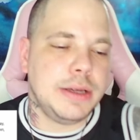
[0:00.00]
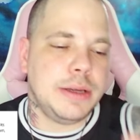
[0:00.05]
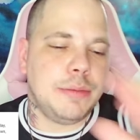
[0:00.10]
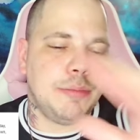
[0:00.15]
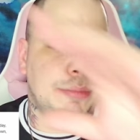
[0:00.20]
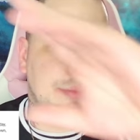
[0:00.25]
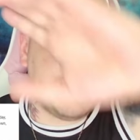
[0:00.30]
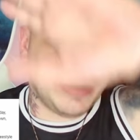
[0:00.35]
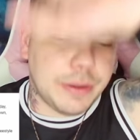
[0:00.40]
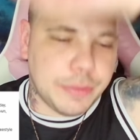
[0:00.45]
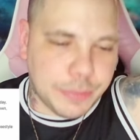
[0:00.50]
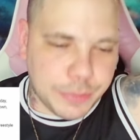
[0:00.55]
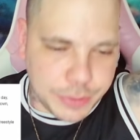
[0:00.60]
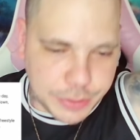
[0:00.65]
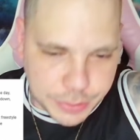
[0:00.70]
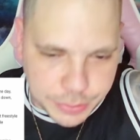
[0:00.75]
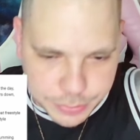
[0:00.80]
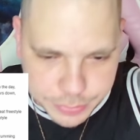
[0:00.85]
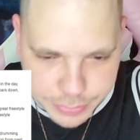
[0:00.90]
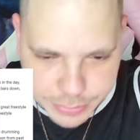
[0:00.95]
But, you
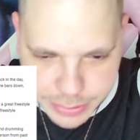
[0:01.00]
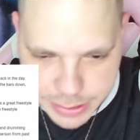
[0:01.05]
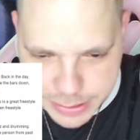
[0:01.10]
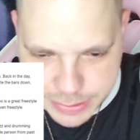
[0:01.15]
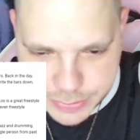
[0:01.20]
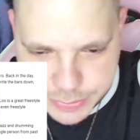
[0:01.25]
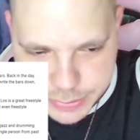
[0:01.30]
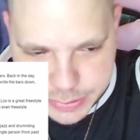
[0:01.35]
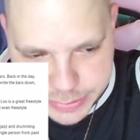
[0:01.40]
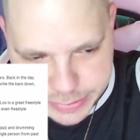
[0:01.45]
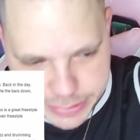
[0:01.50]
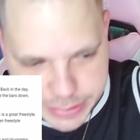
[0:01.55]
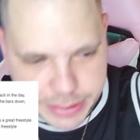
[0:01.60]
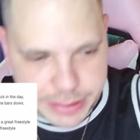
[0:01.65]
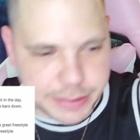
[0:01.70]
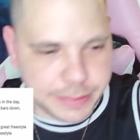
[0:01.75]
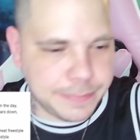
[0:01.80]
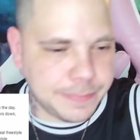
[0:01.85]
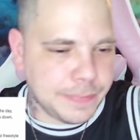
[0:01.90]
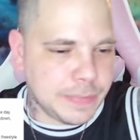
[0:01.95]
know, that's on the
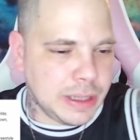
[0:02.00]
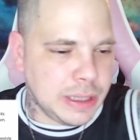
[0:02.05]
side.